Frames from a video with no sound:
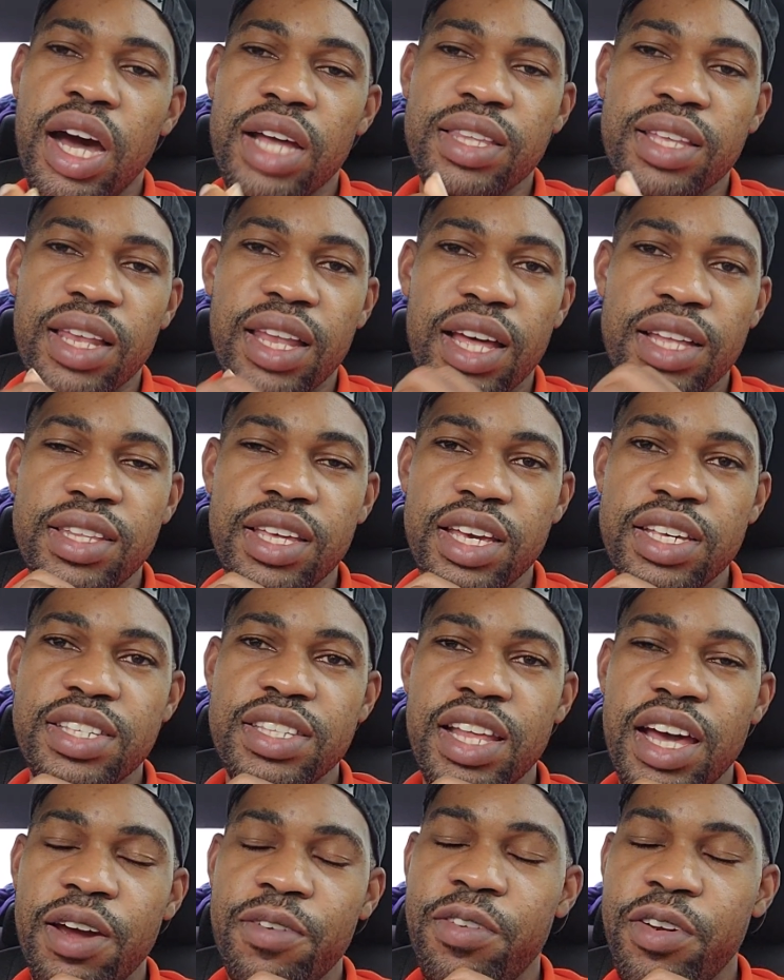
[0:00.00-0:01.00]
Atalanta
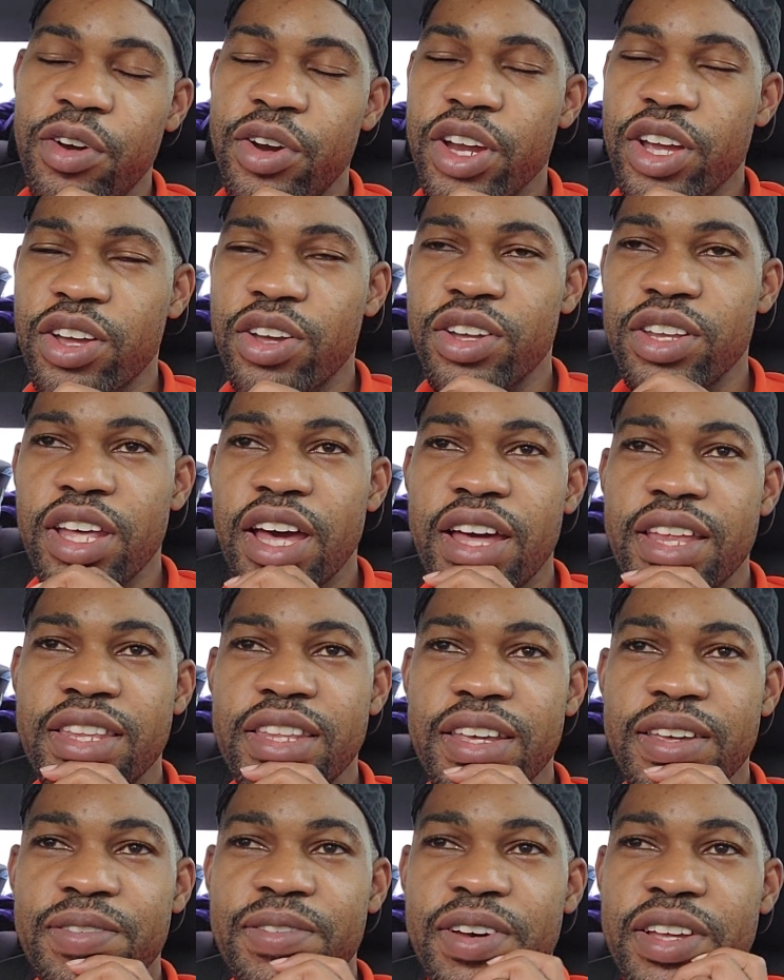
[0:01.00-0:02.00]
is not very good
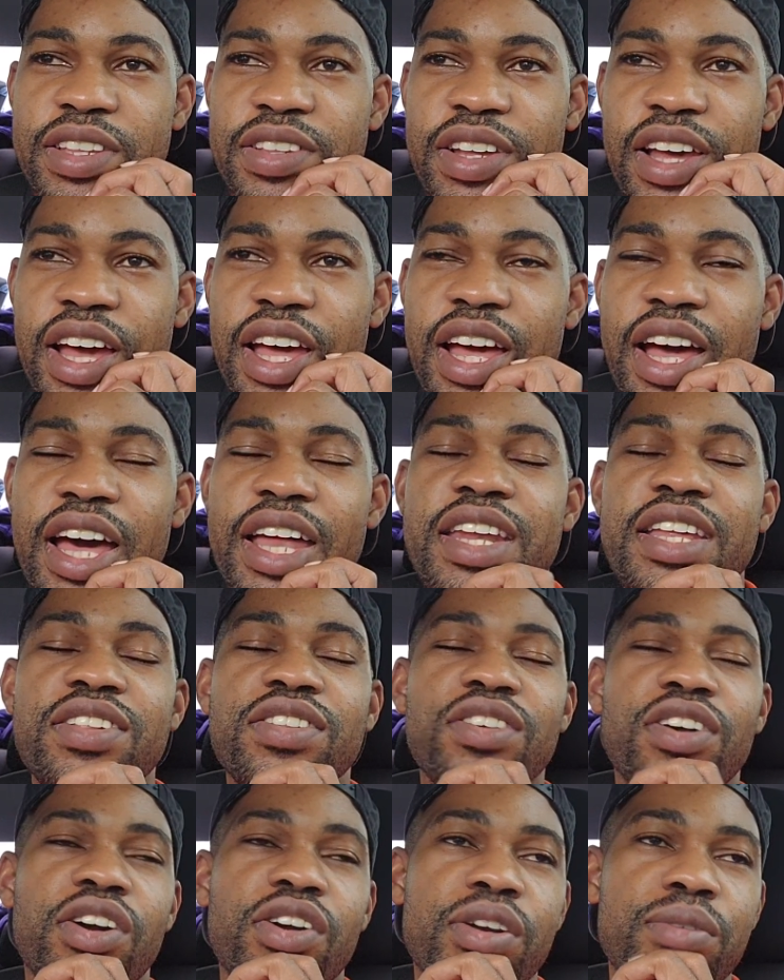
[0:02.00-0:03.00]
at defense at
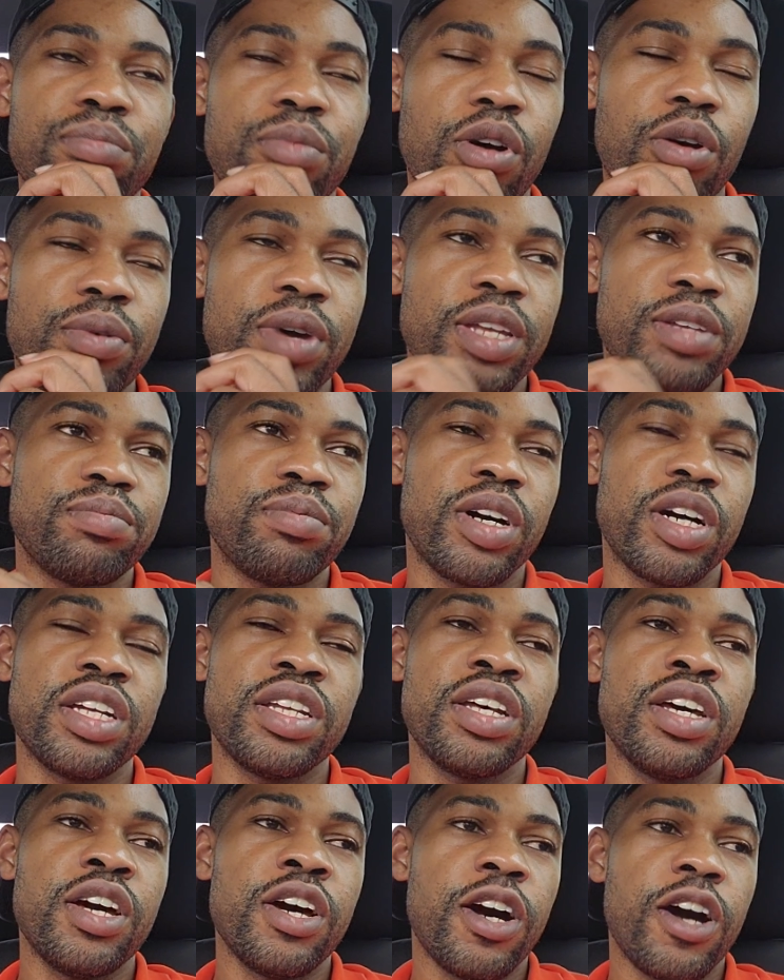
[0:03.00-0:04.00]
this current moment.
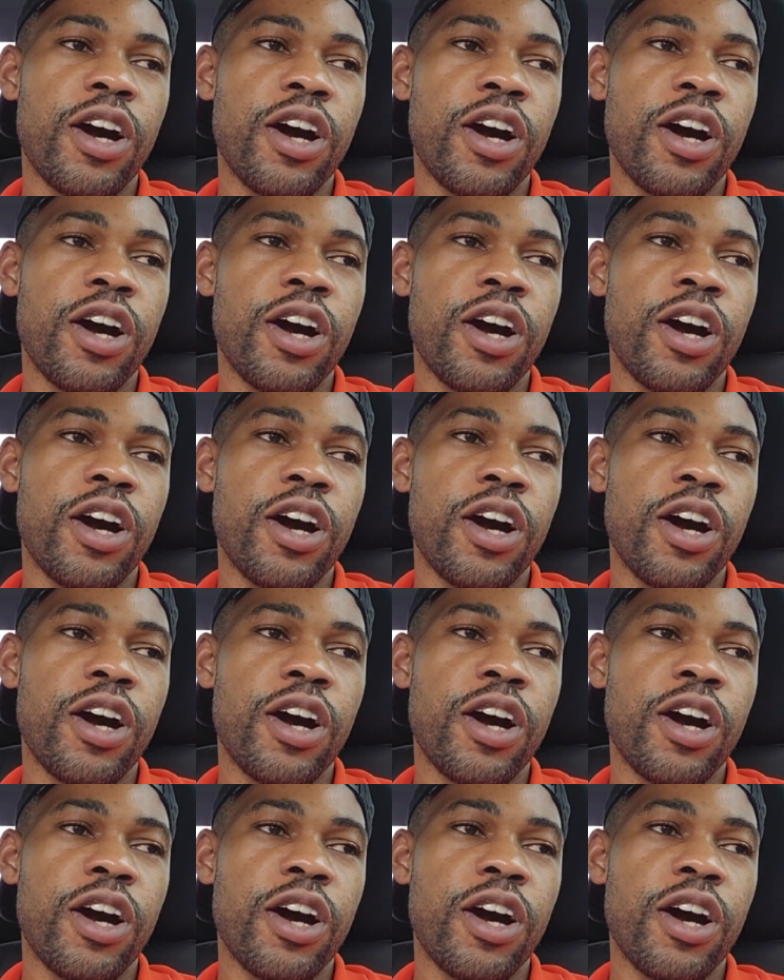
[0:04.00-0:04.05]
But,